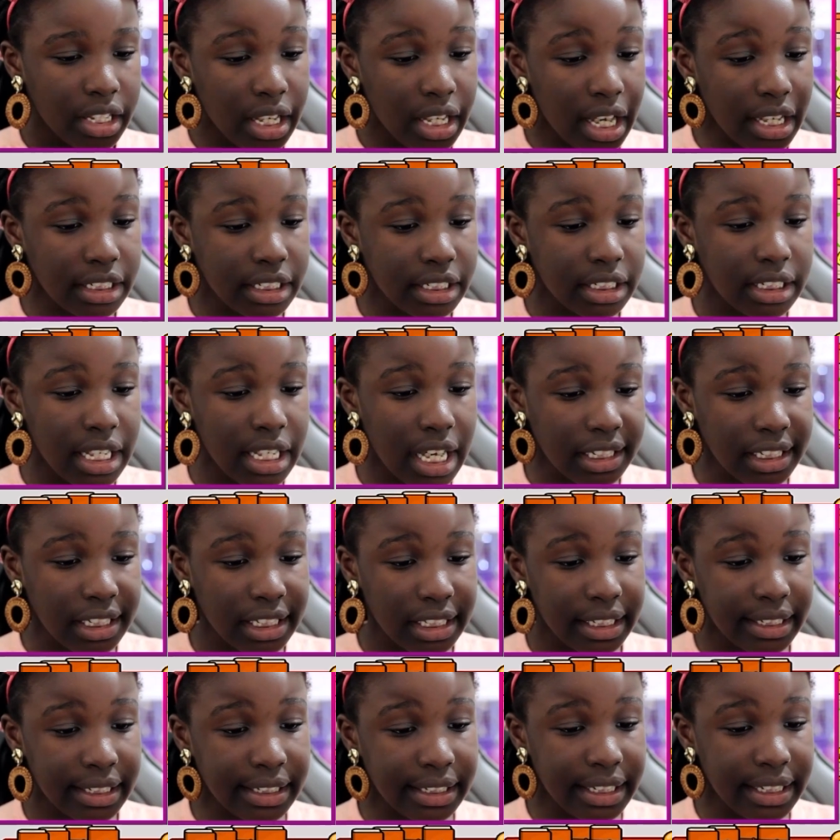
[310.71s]
that is
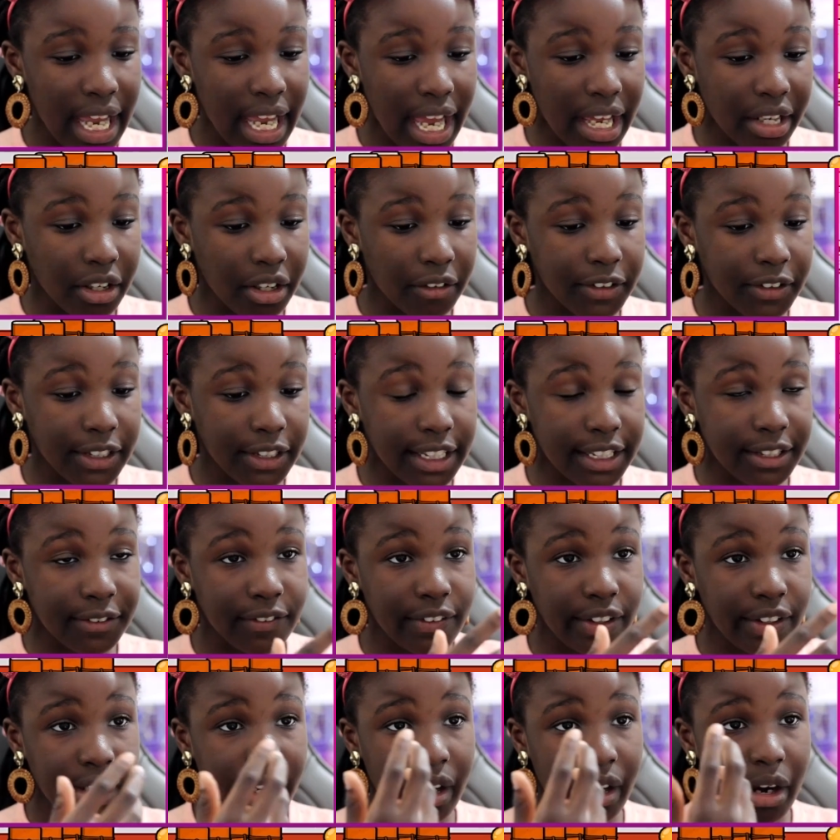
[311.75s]
sadly the end of this
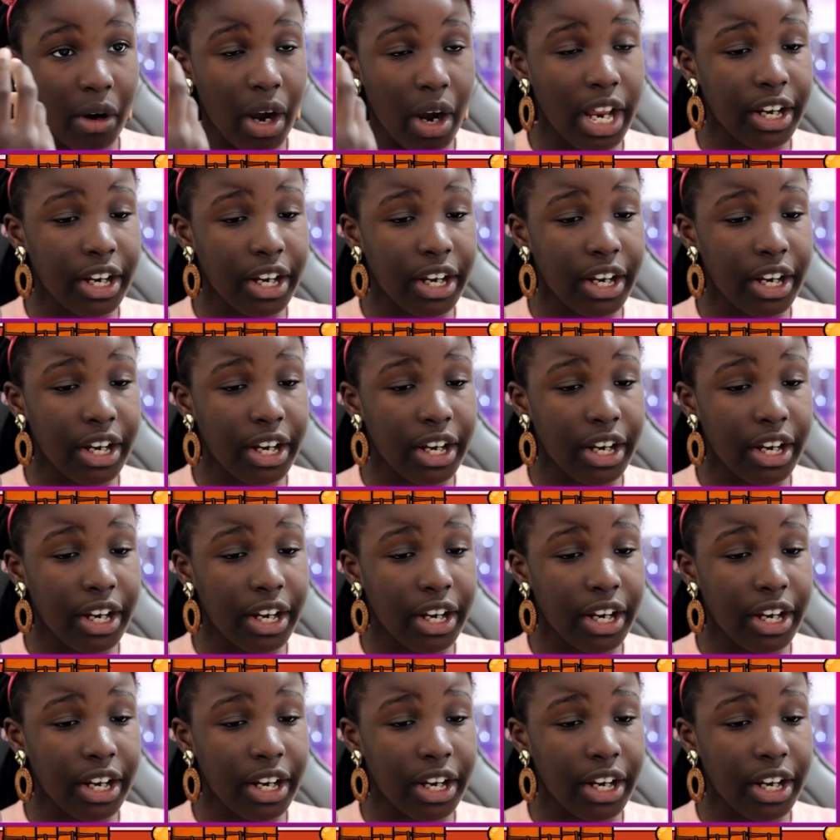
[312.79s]
video.